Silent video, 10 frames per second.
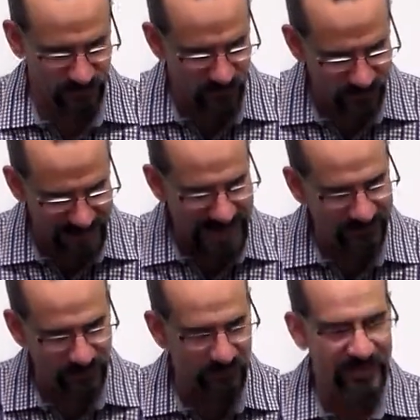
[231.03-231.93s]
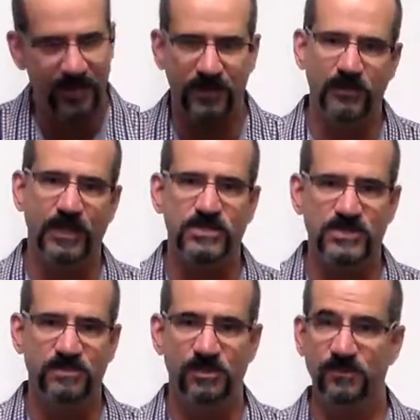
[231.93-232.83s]
do the math, do the
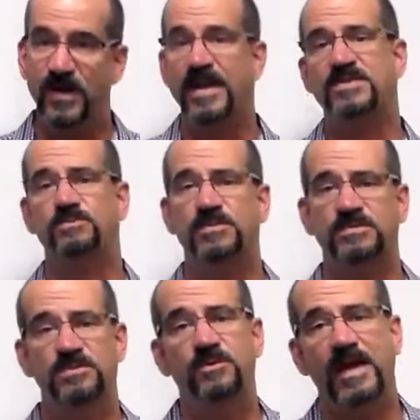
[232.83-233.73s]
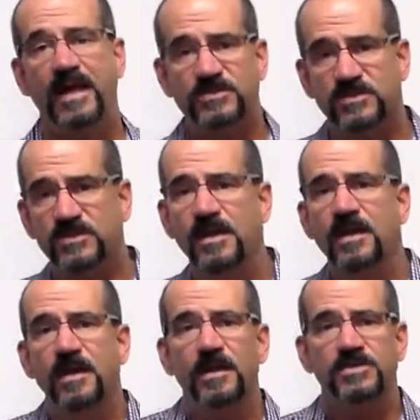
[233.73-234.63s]
calculations, and provide us with some new answers
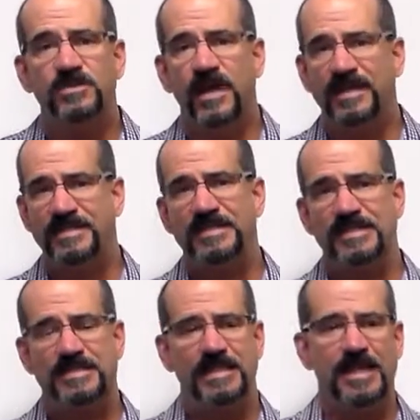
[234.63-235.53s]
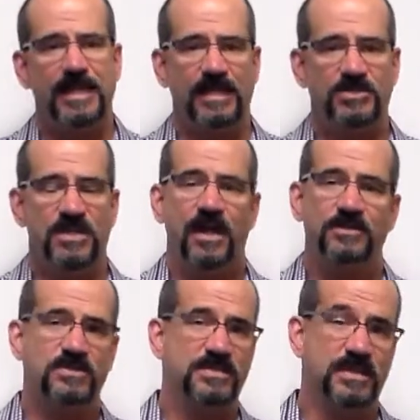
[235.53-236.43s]
to ideas and
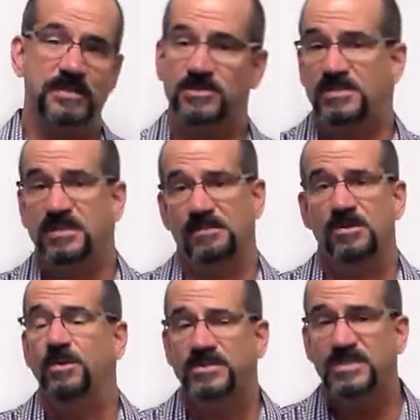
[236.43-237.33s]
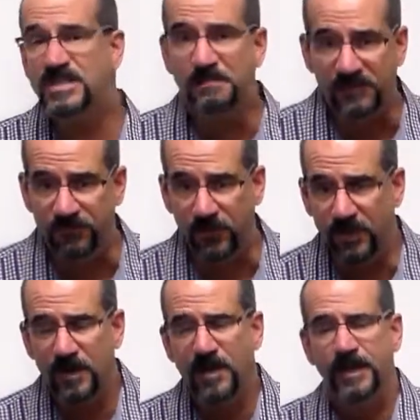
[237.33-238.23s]
challenges that it just didn't know existed before.
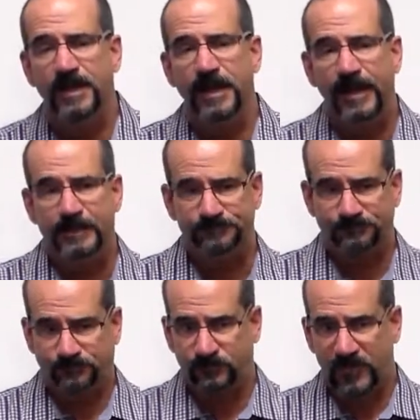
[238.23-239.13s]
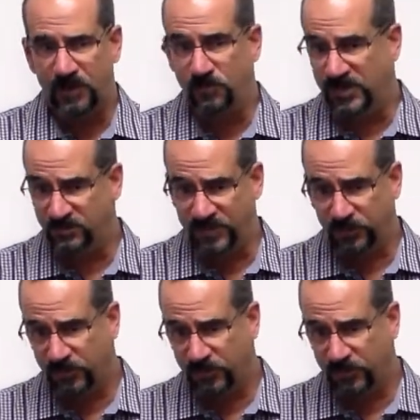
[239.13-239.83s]
And as we